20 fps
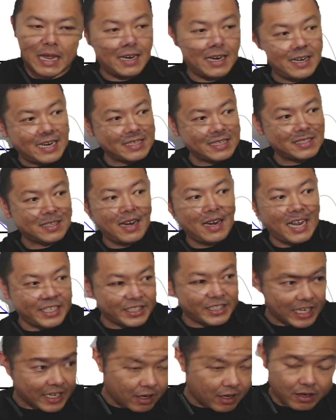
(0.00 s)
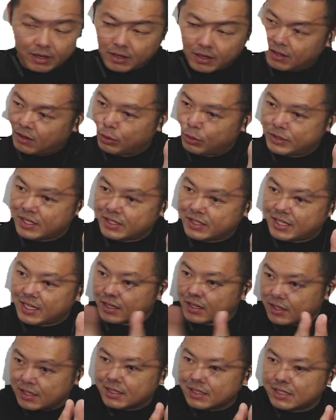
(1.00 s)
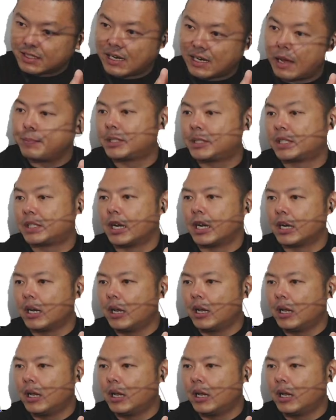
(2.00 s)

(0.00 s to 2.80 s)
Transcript: then there's a latch and closes it, slam shut.